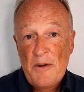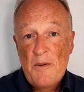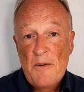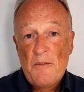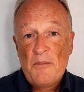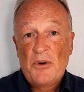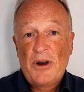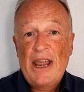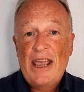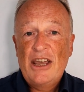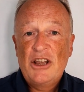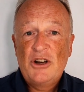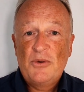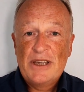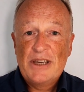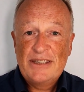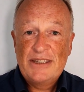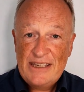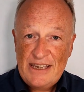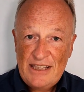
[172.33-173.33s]
But how do I
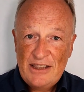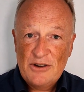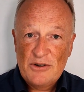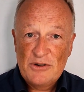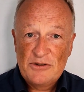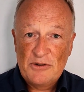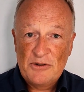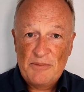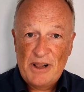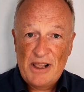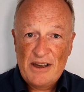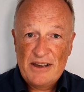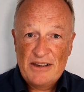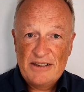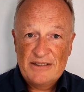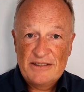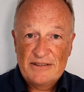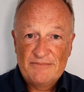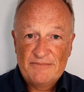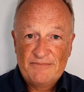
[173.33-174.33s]
see those
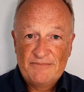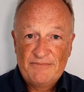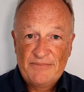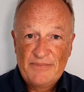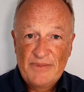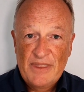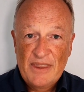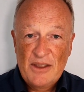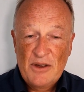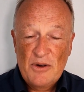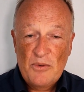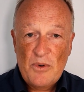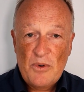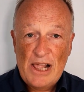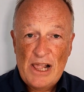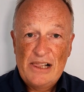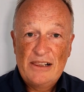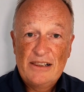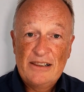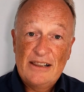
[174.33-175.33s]
replies?
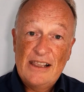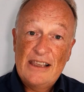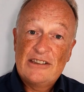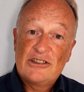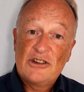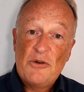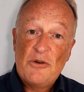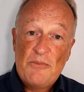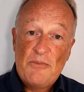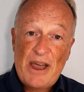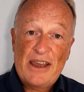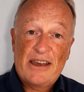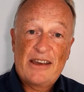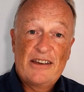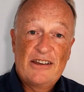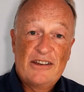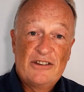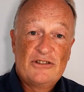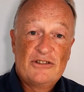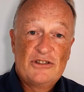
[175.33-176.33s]
Well, let's go back
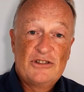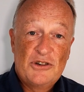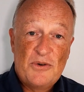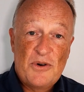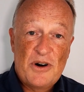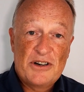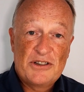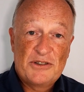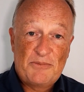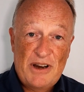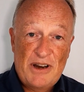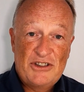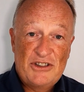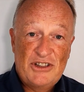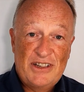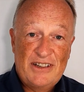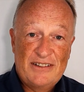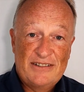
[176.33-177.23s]
to our spreadsheet.